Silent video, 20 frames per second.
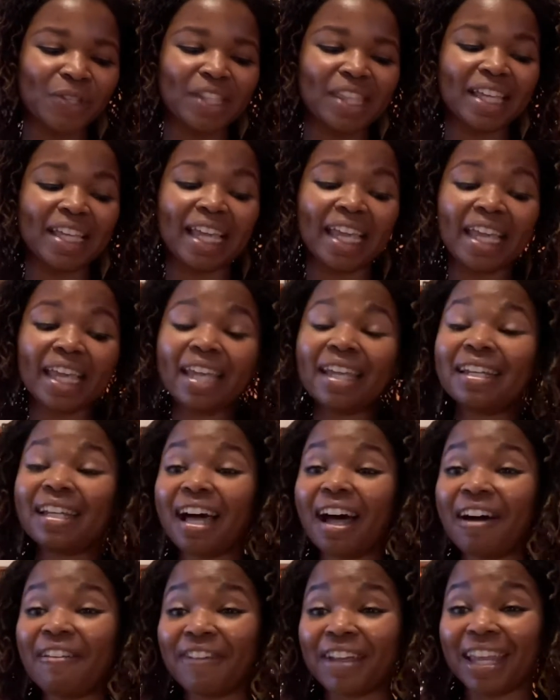the end
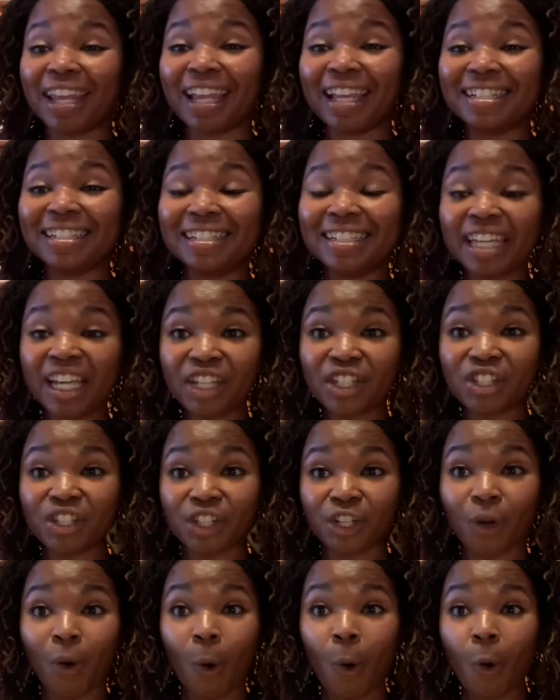of an
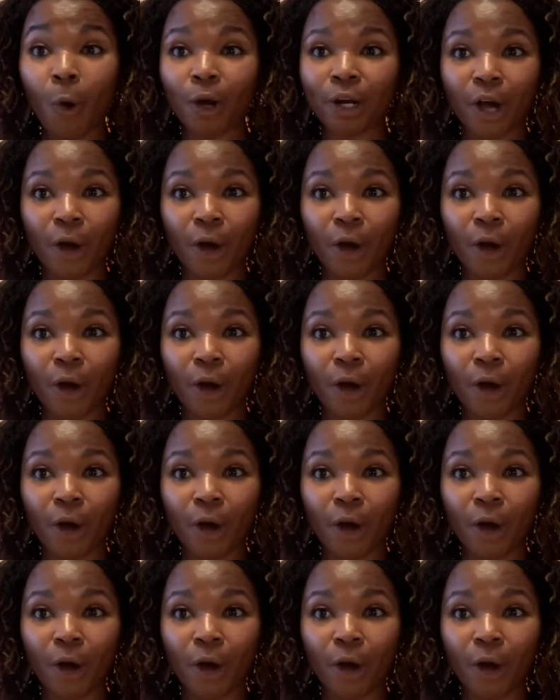addiction or